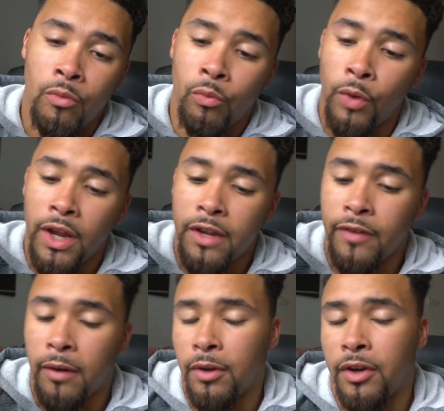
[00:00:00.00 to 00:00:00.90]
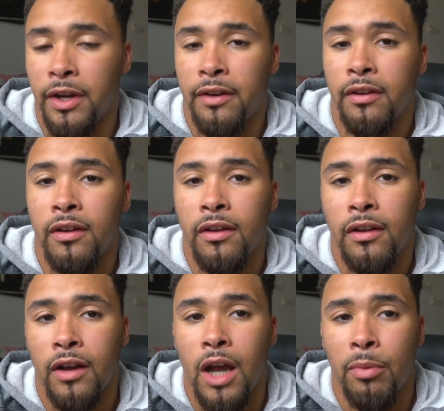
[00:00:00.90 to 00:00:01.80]
We've uploaded
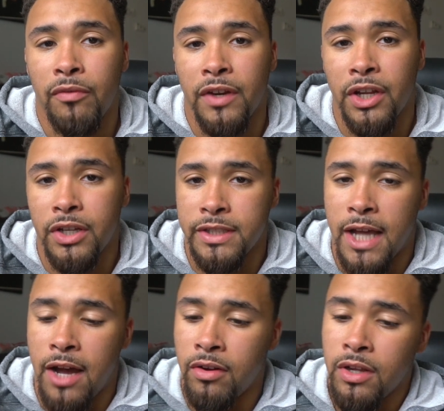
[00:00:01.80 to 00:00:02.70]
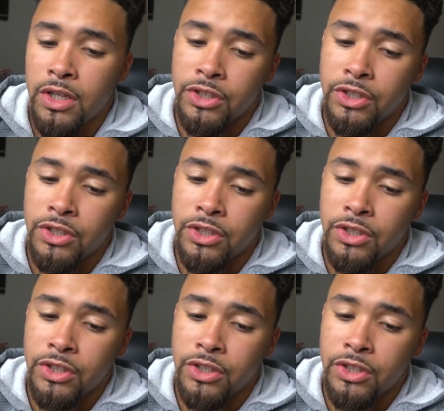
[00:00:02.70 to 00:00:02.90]
a couple videos now.